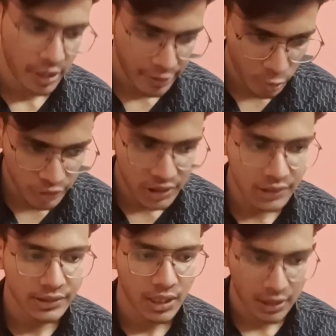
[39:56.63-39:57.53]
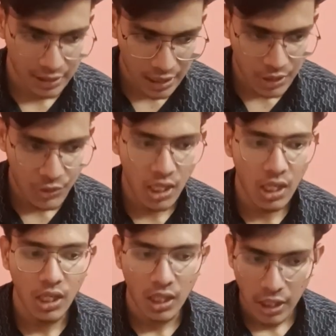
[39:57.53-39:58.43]
users
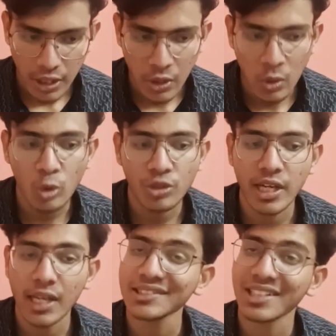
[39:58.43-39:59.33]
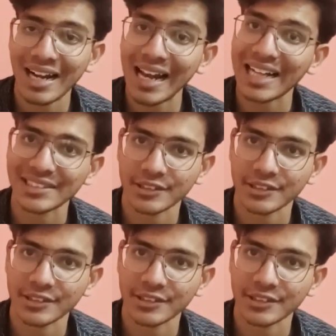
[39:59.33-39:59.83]
daja Node.js class.